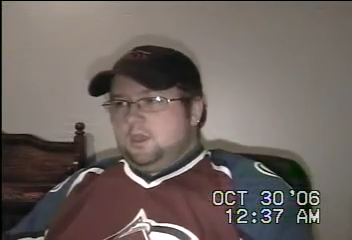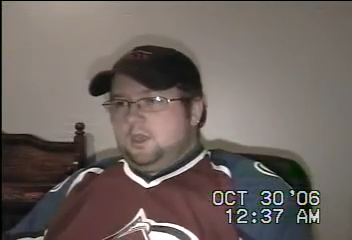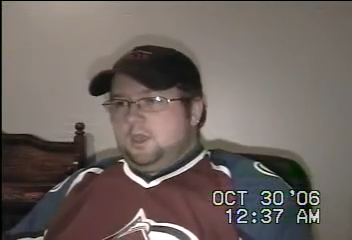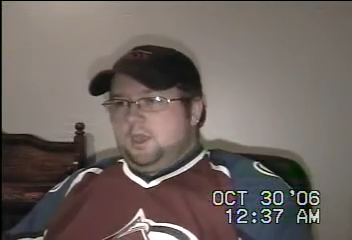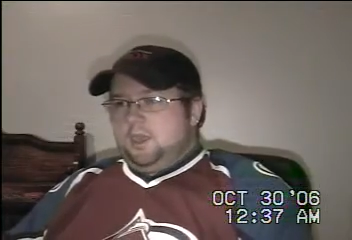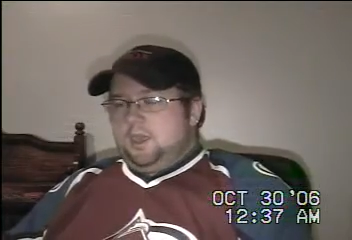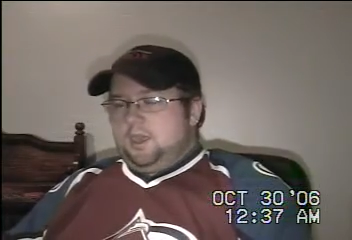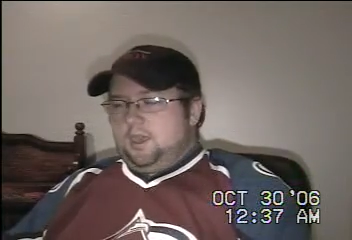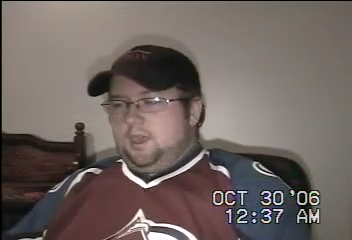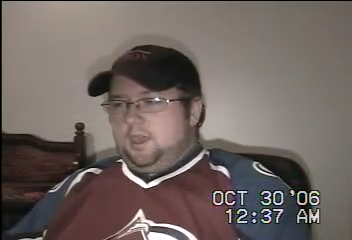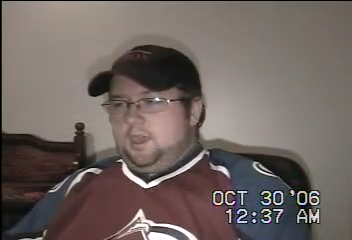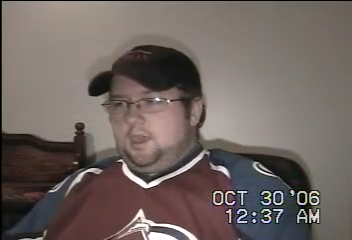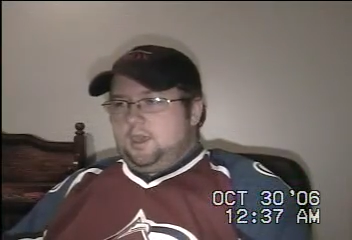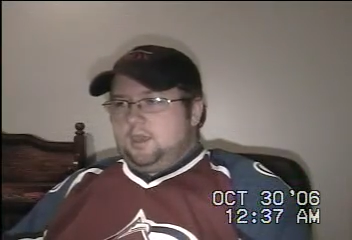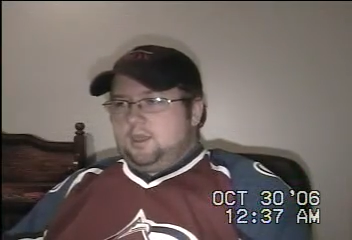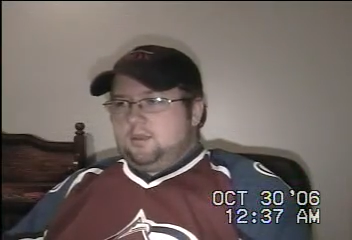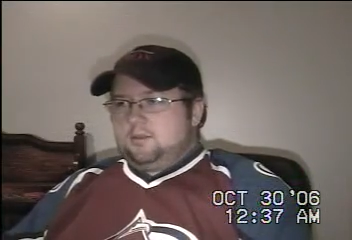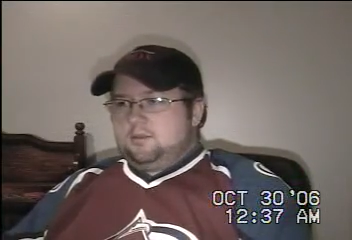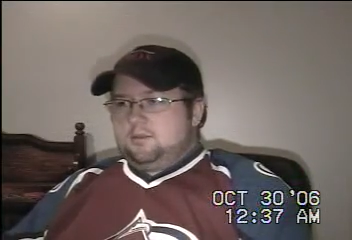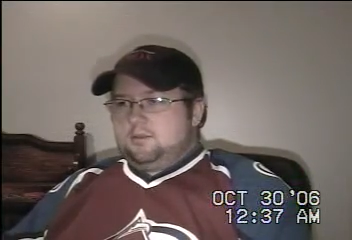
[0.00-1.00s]

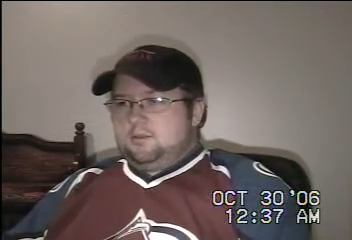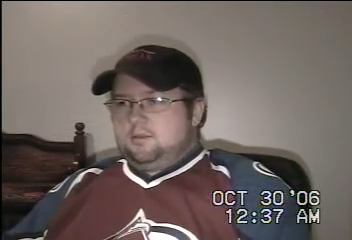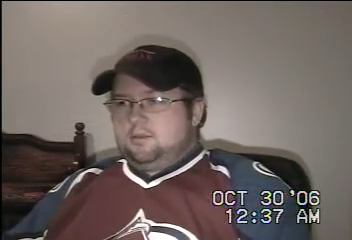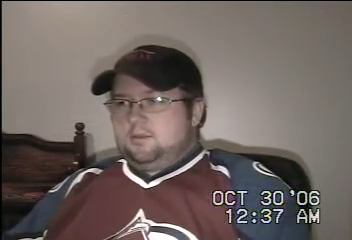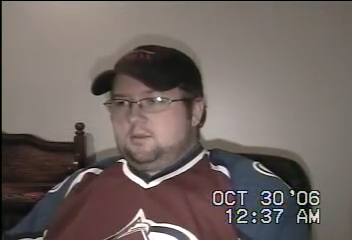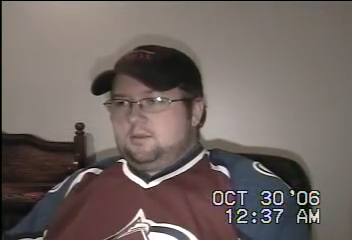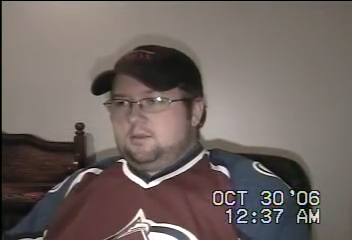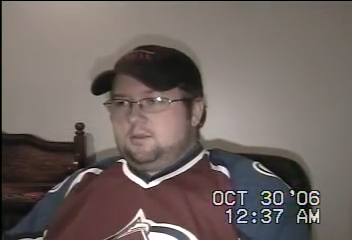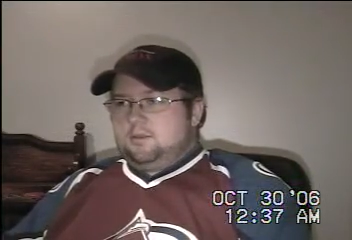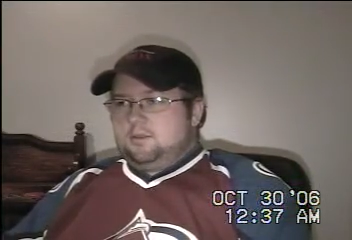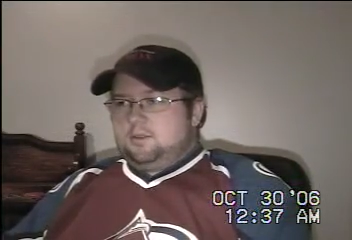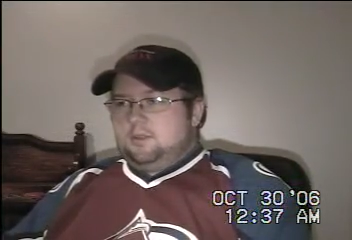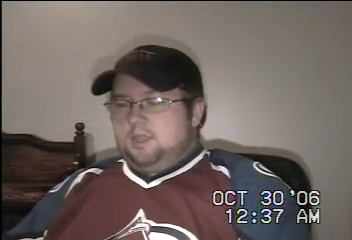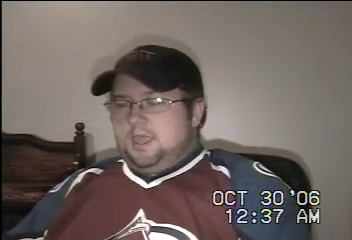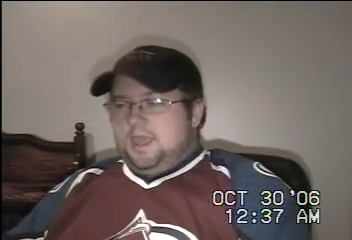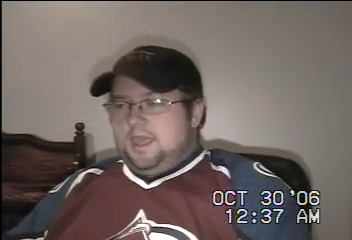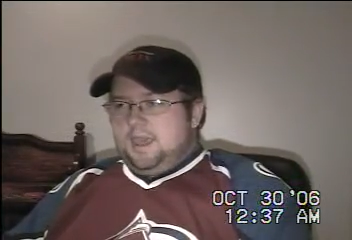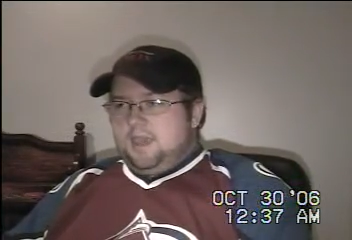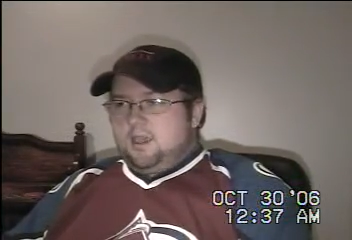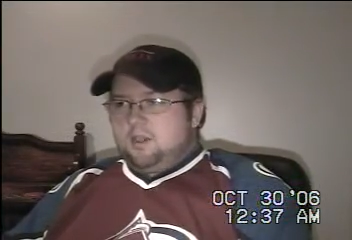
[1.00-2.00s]
And
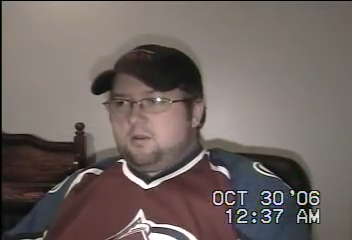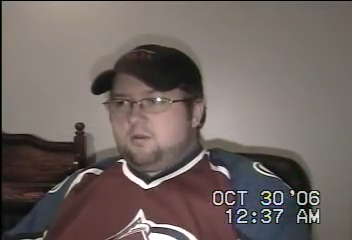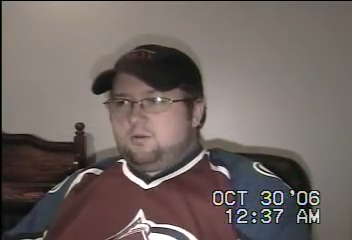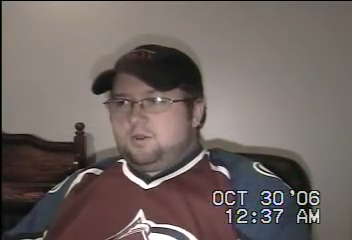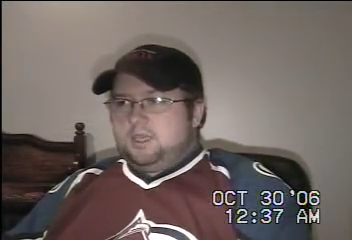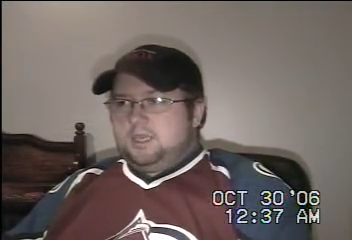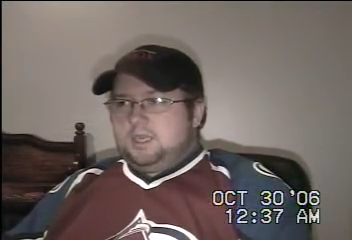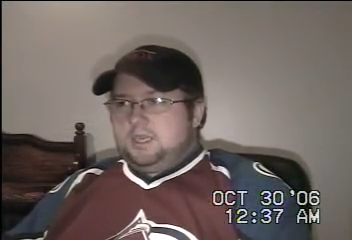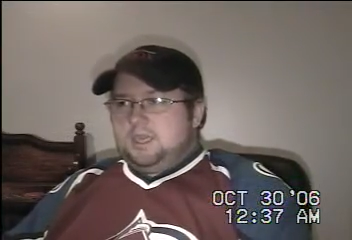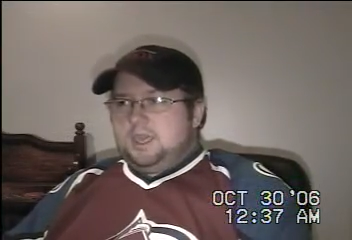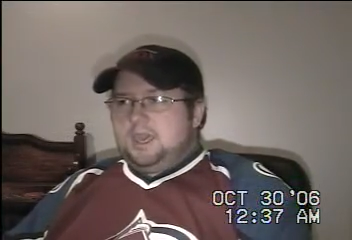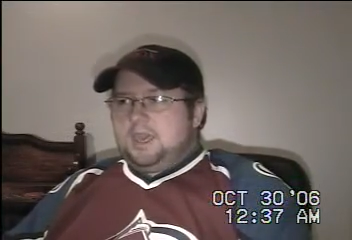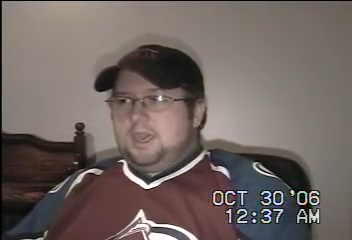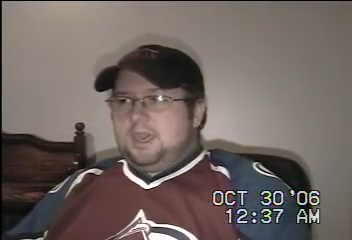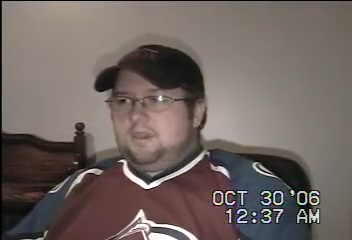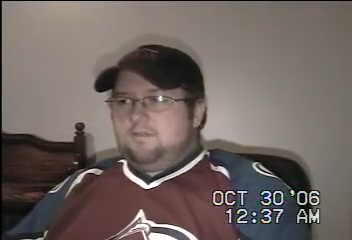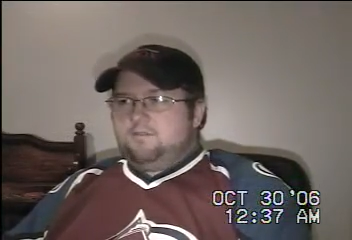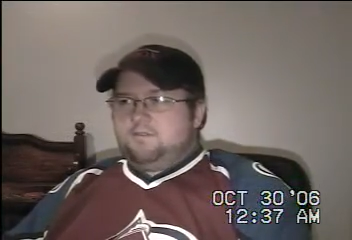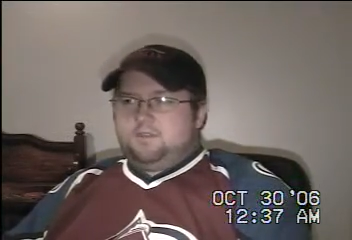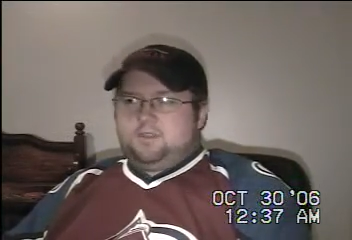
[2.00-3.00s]
now EA,
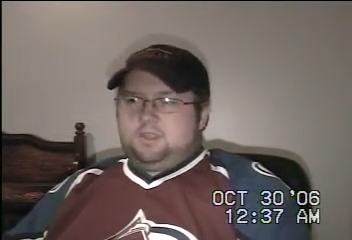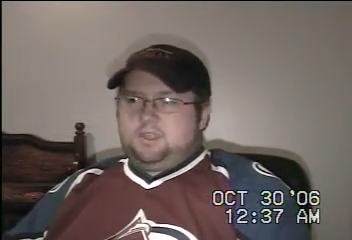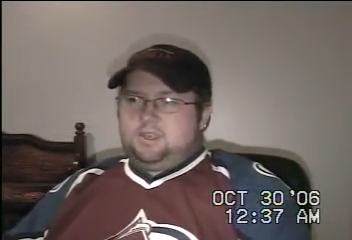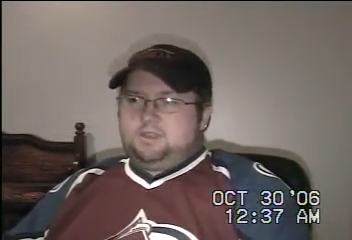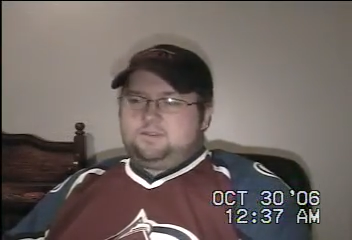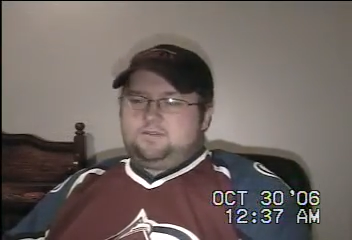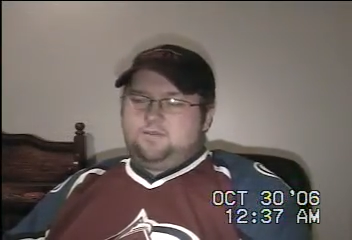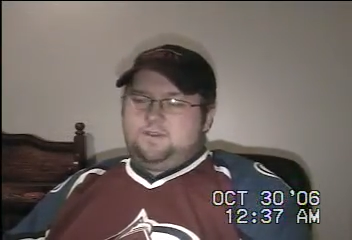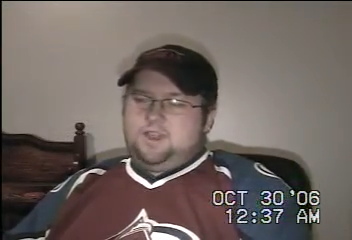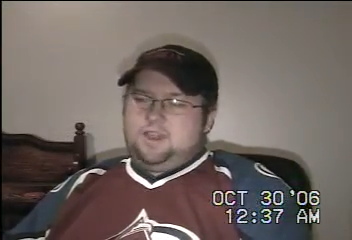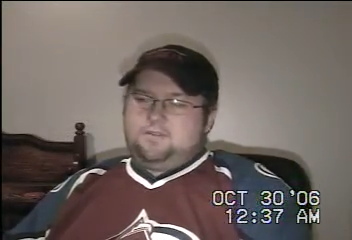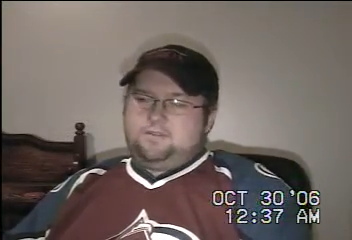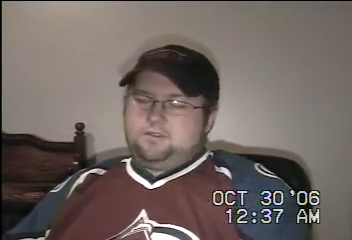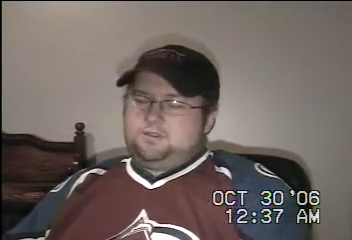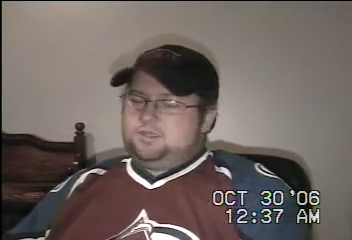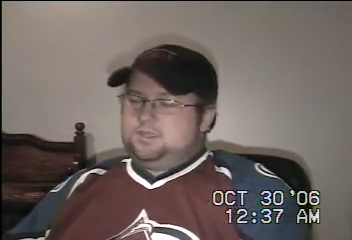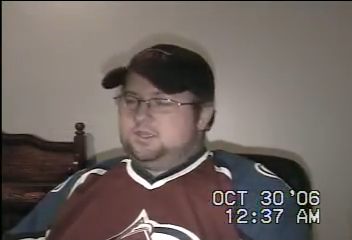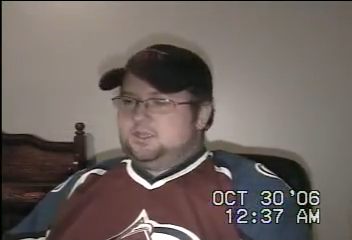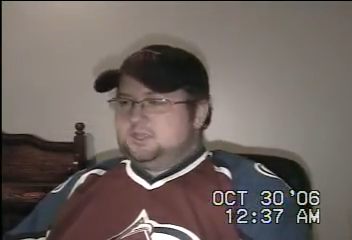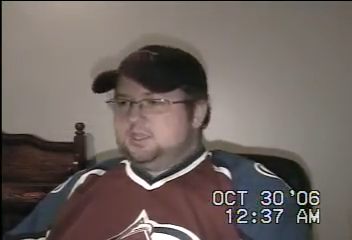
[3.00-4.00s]
for the next 5 or
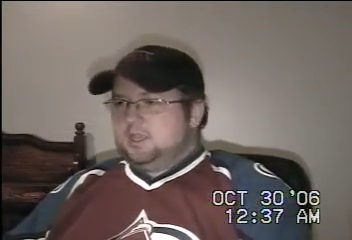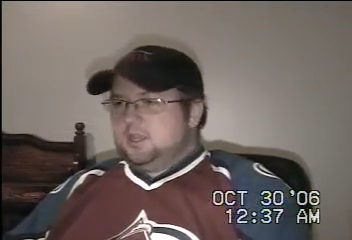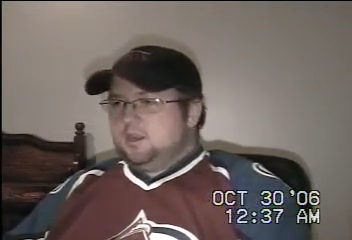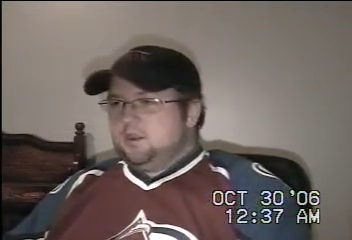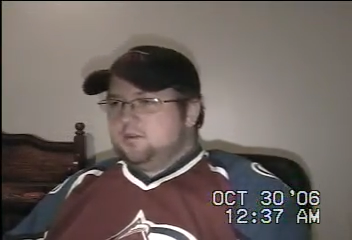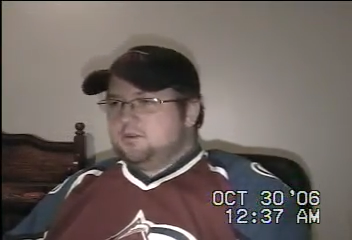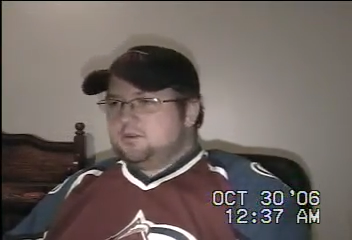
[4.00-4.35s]
6 years,